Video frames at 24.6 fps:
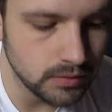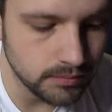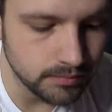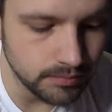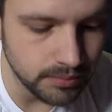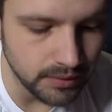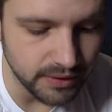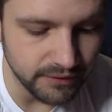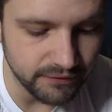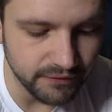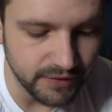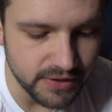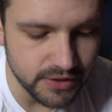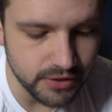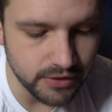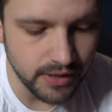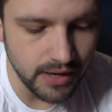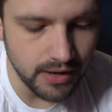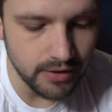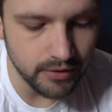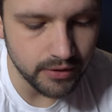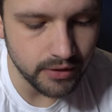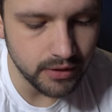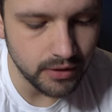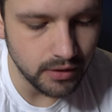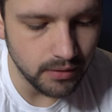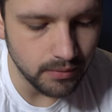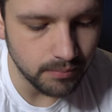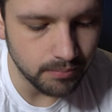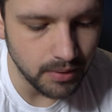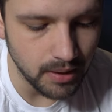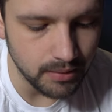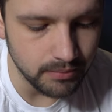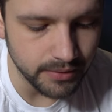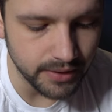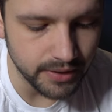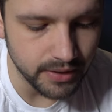But if they turn out good, I'll
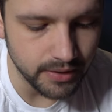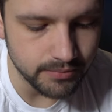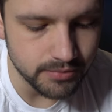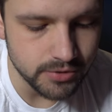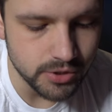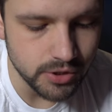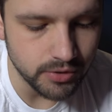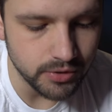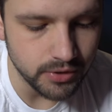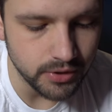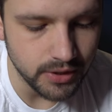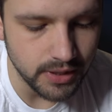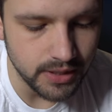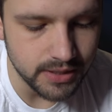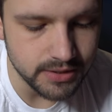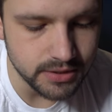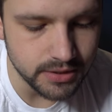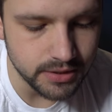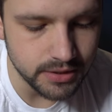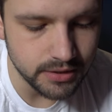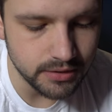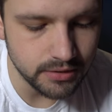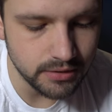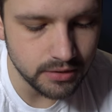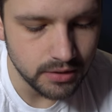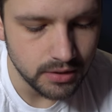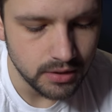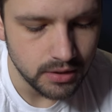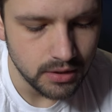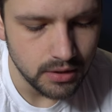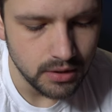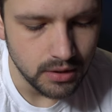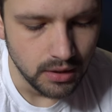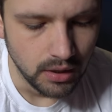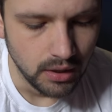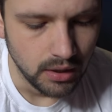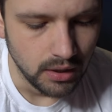probably end up showing you guys in here.
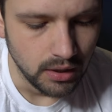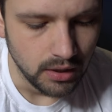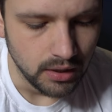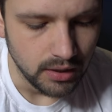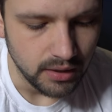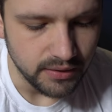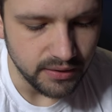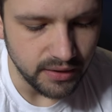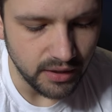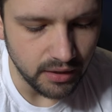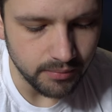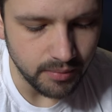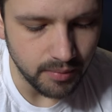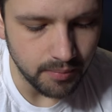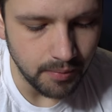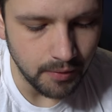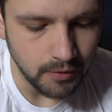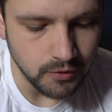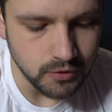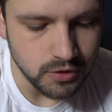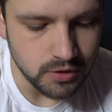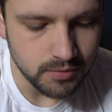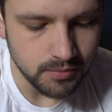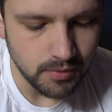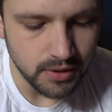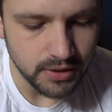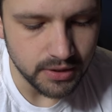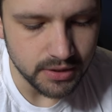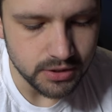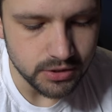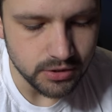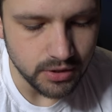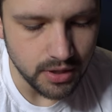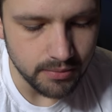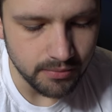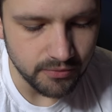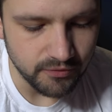Then I'll be posting them on
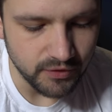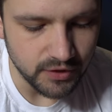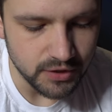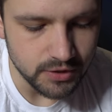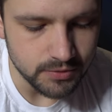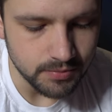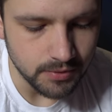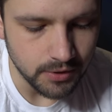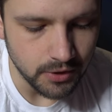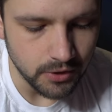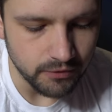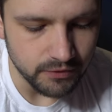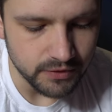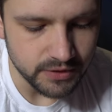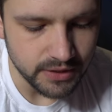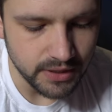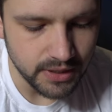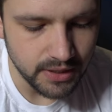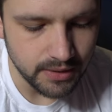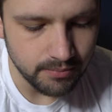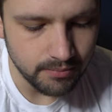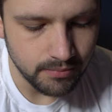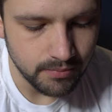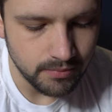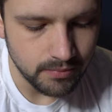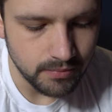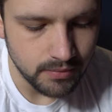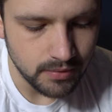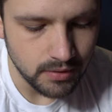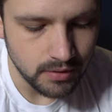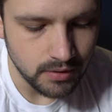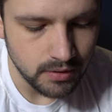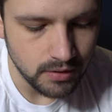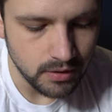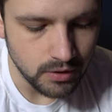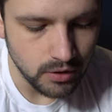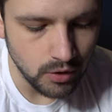Instagram and Facebook over time.
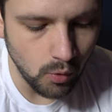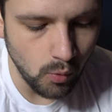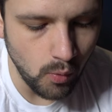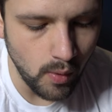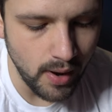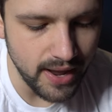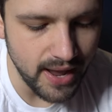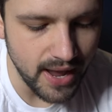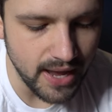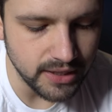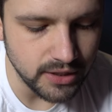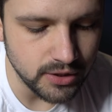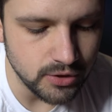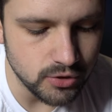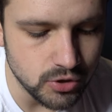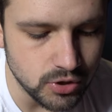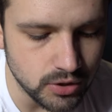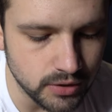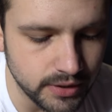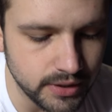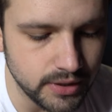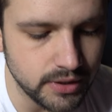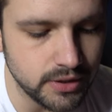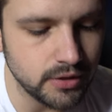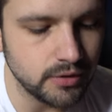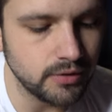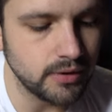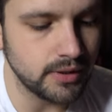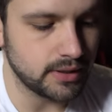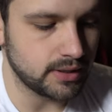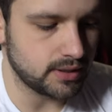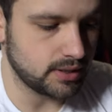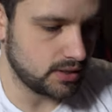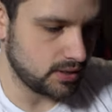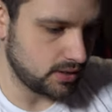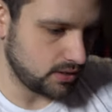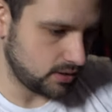The way I usually do
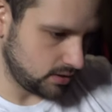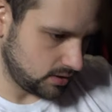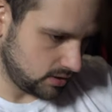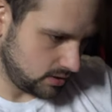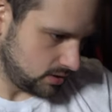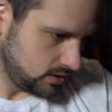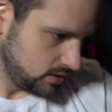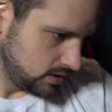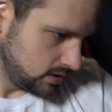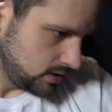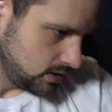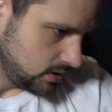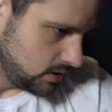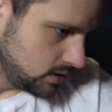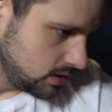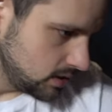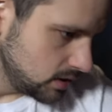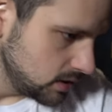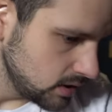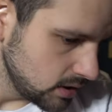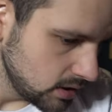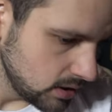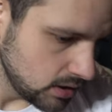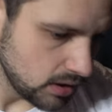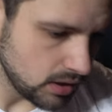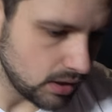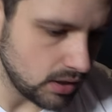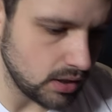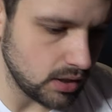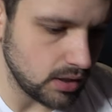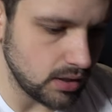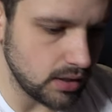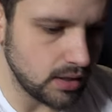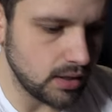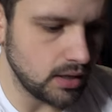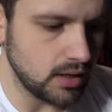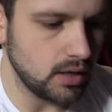it.
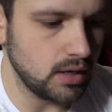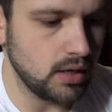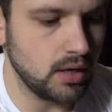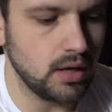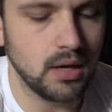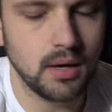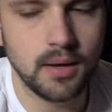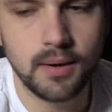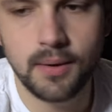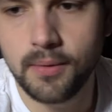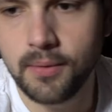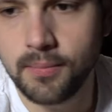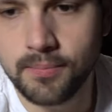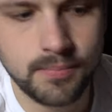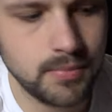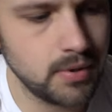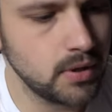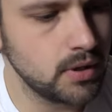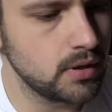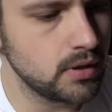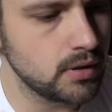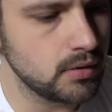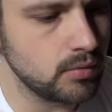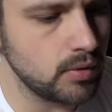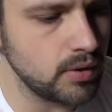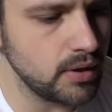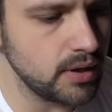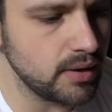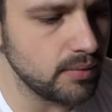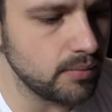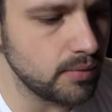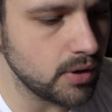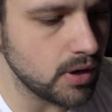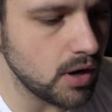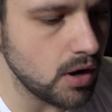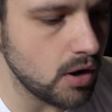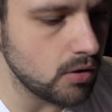What did I
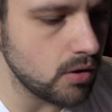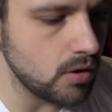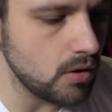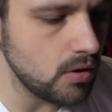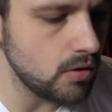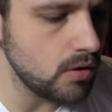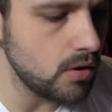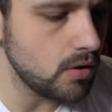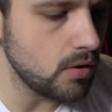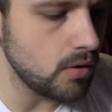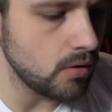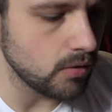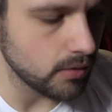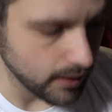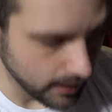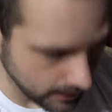want? Oh,